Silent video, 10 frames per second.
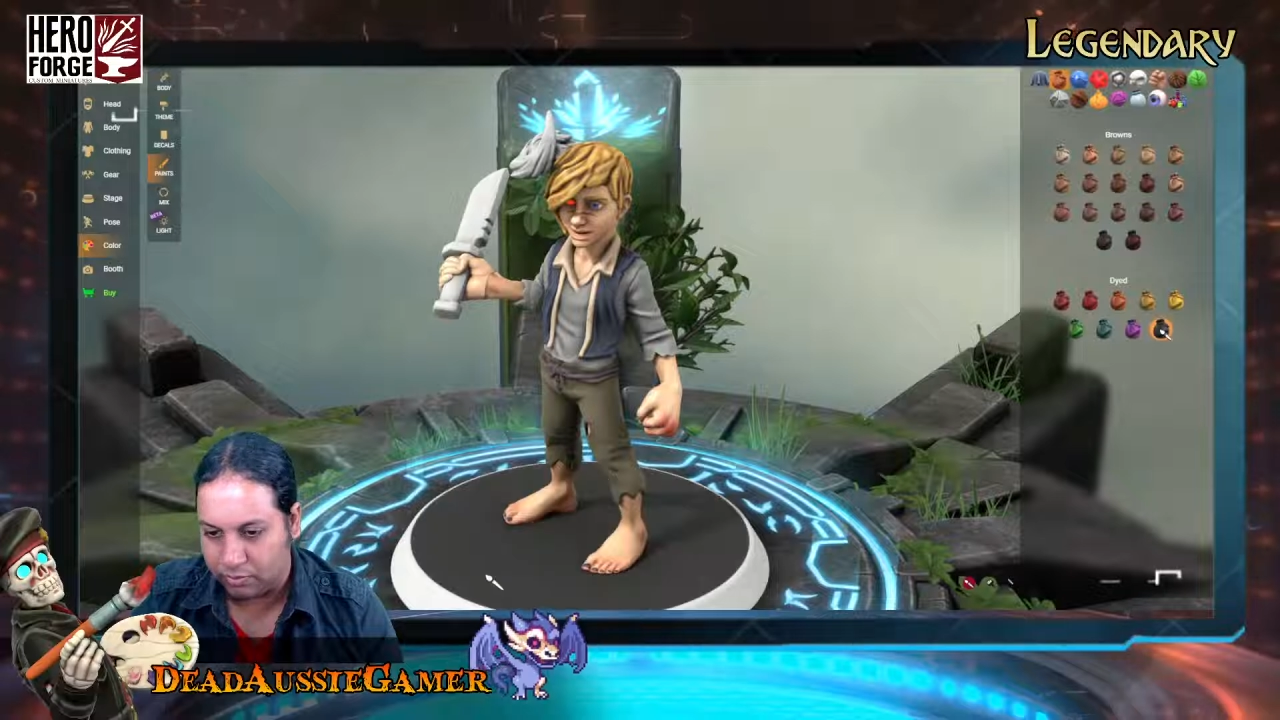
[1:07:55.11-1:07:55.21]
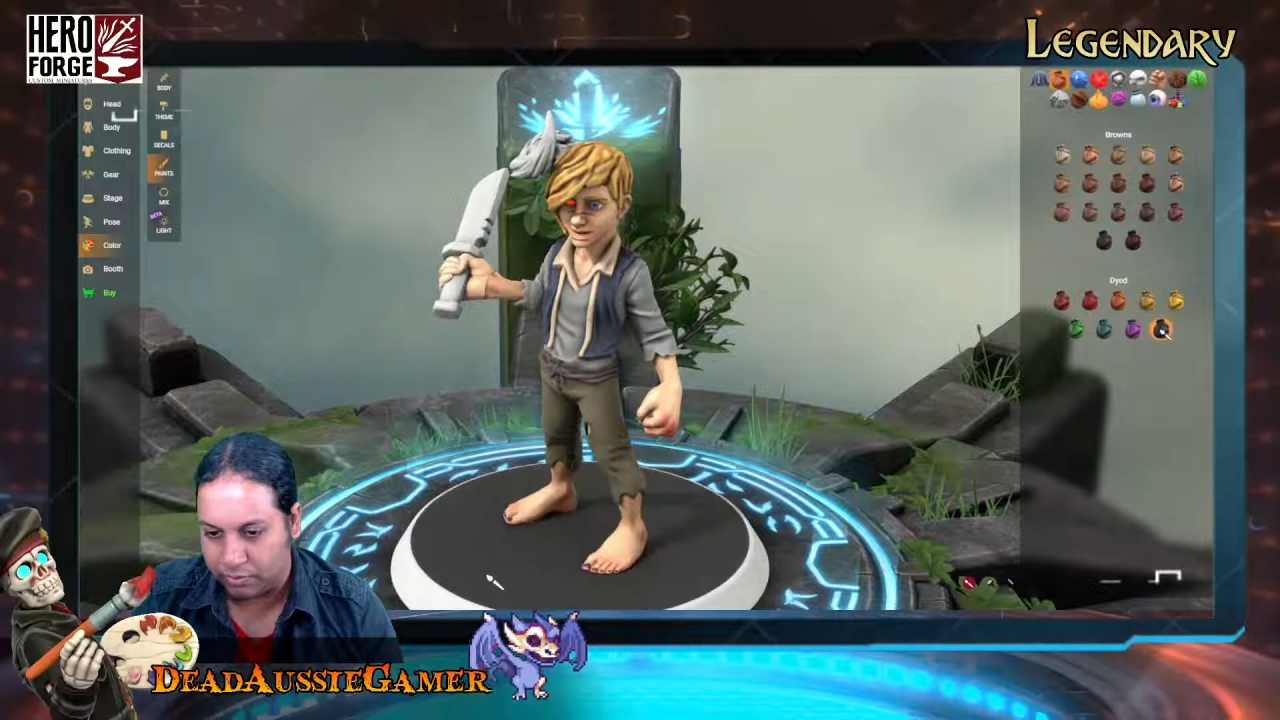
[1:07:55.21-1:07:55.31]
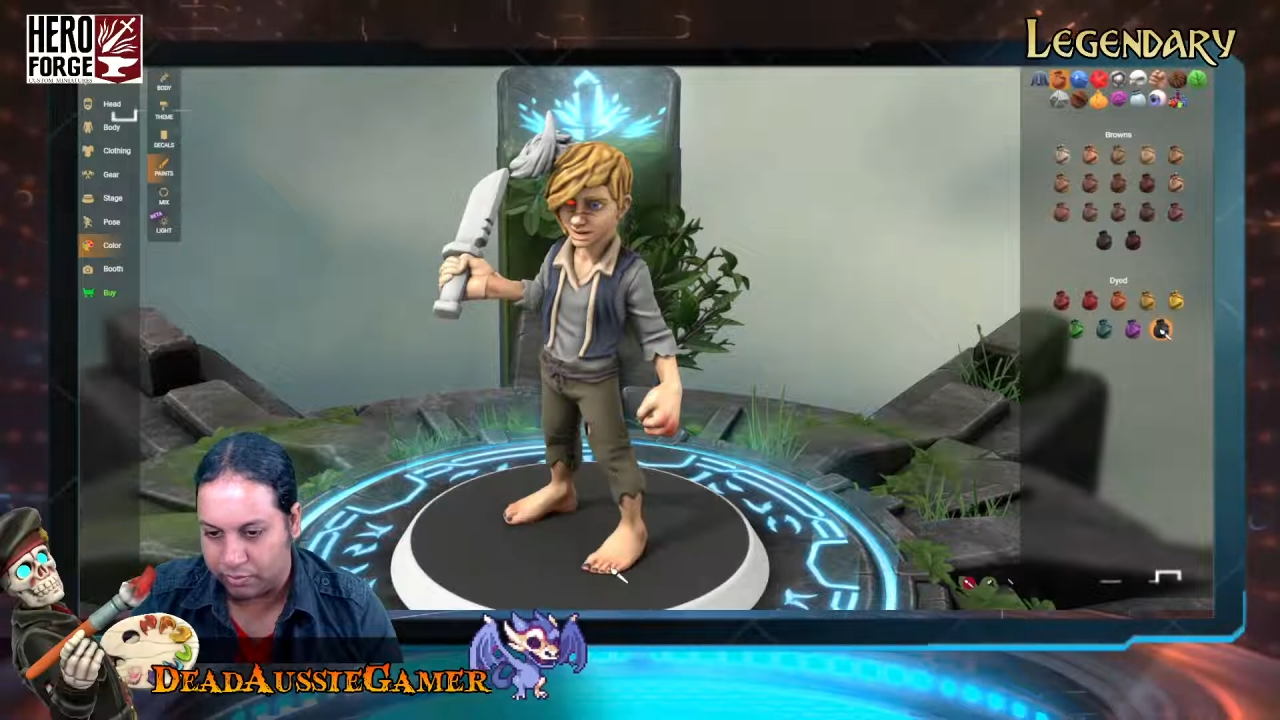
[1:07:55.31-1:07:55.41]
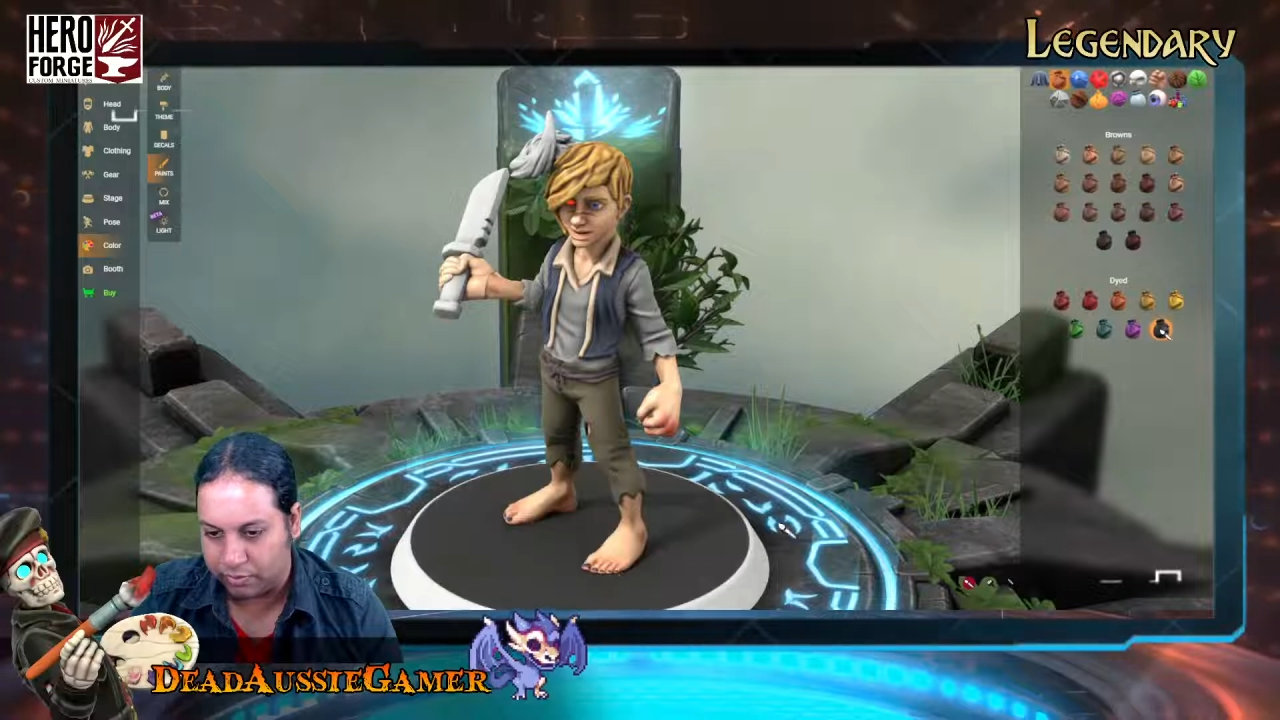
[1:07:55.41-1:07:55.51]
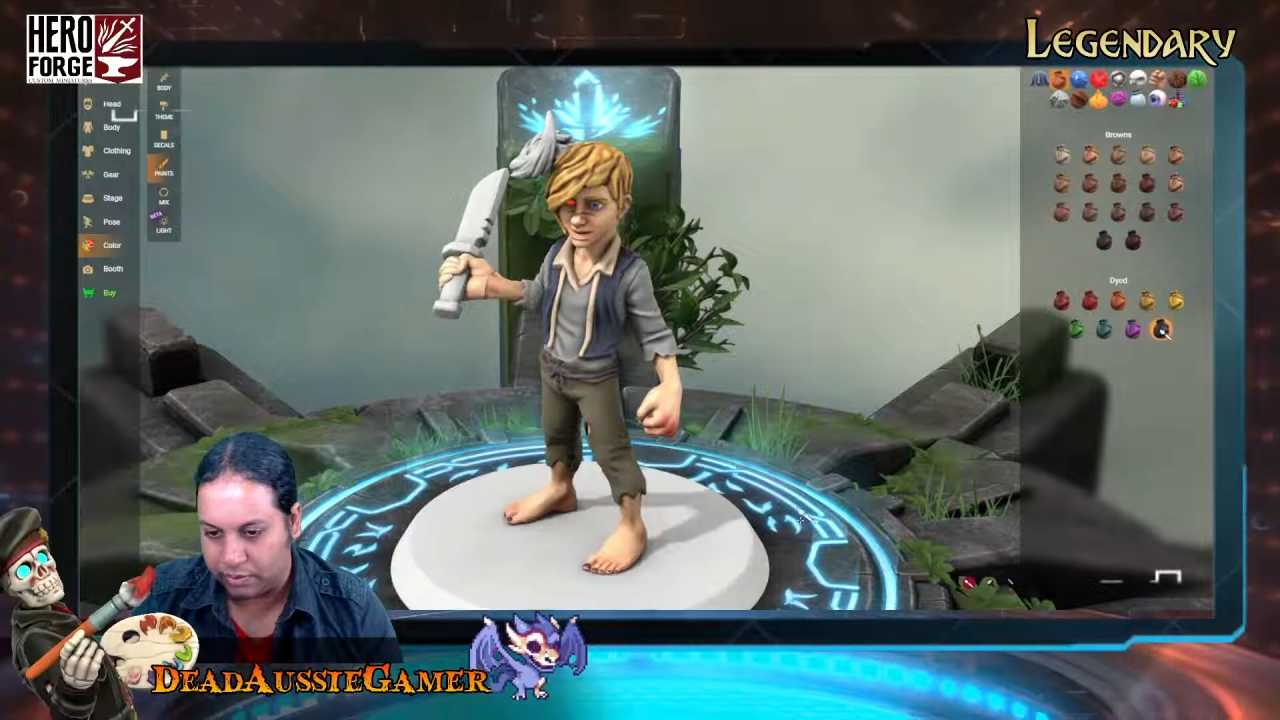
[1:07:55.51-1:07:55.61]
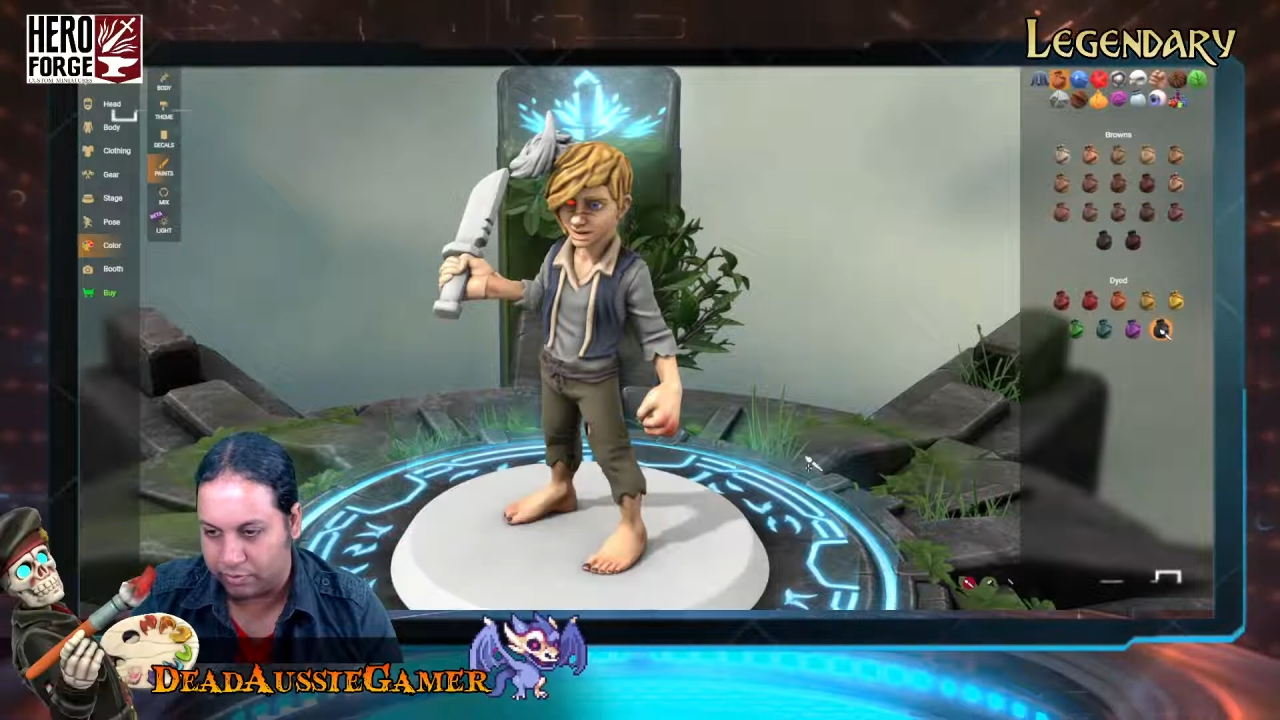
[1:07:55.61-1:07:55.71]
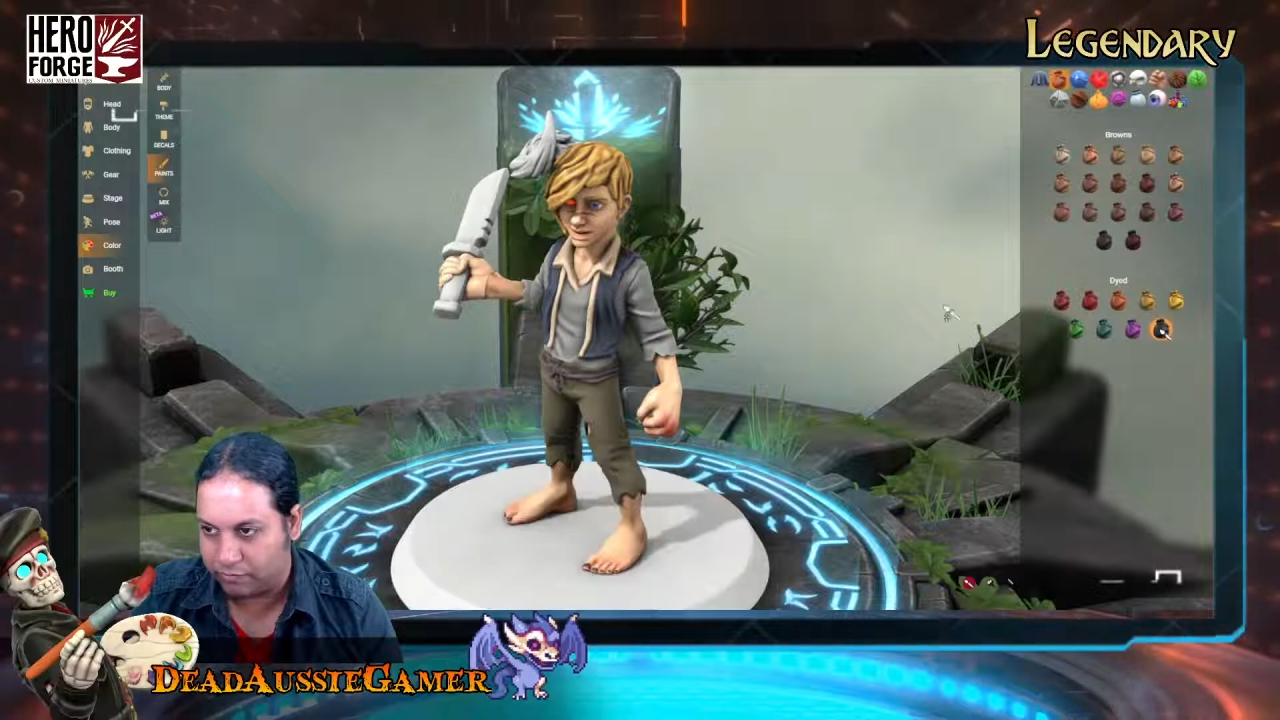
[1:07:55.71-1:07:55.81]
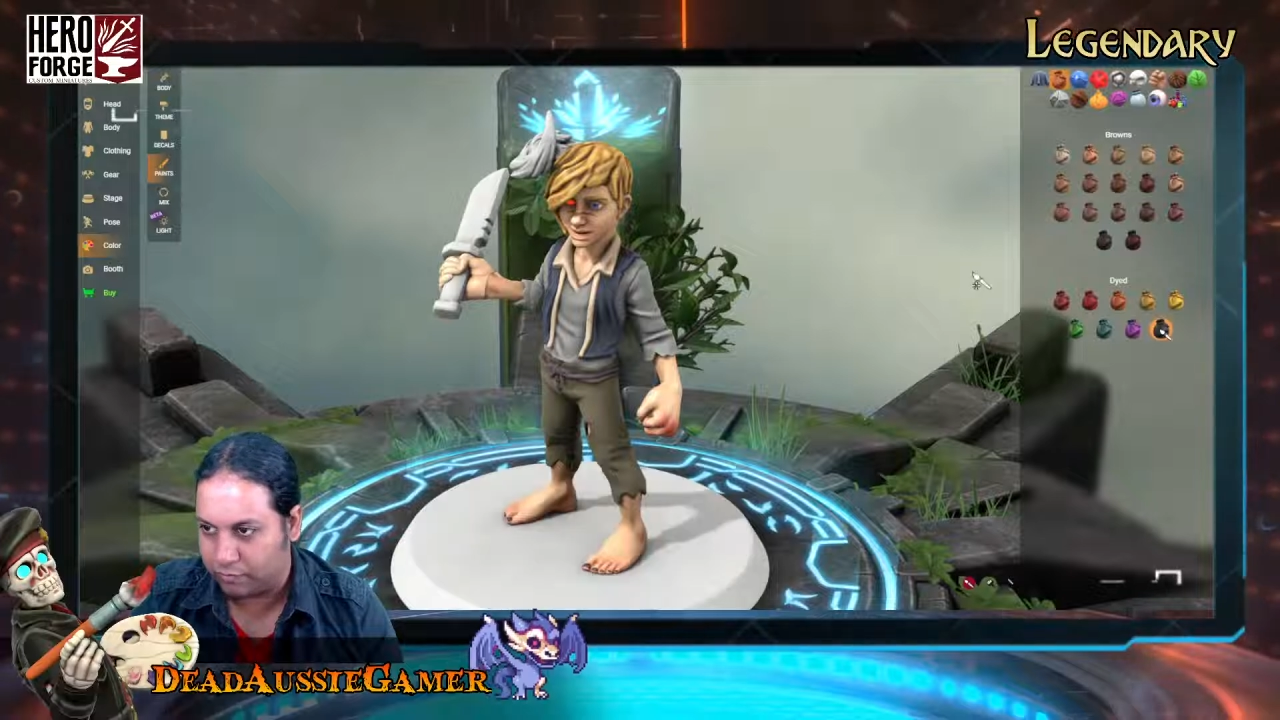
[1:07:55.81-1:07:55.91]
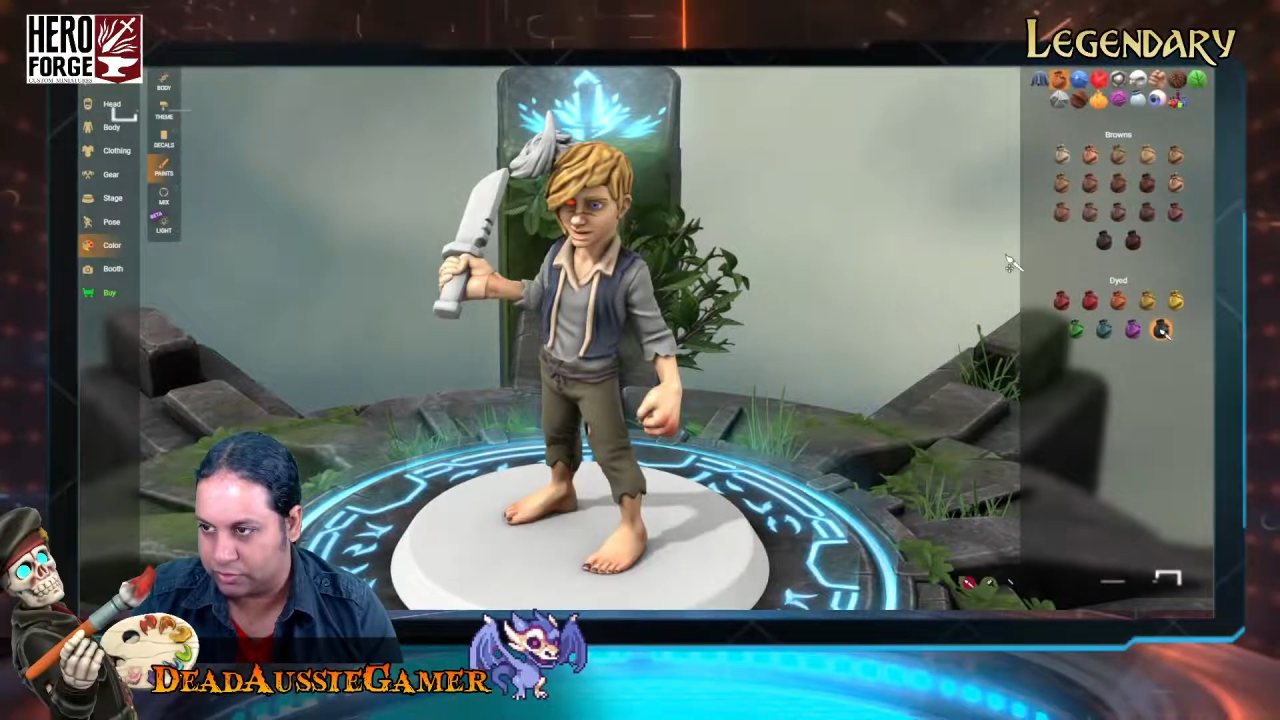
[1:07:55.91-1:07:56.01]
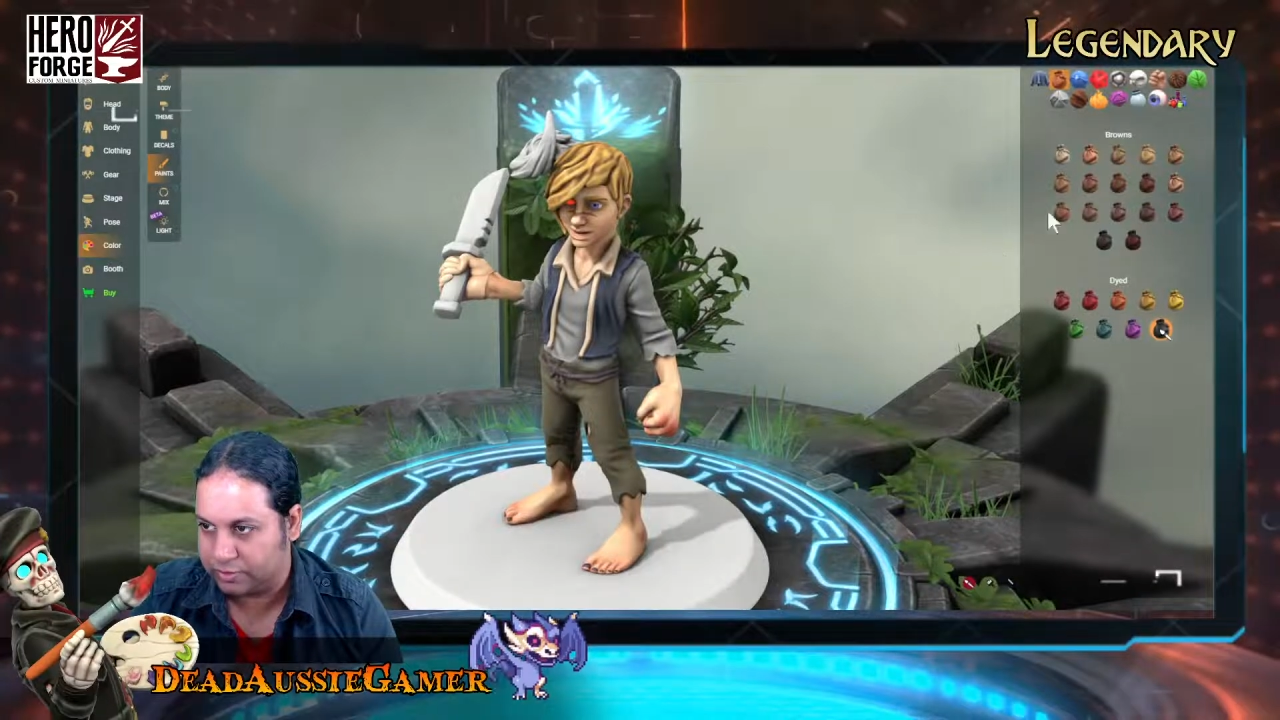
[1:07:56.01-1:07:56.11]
order Heroforge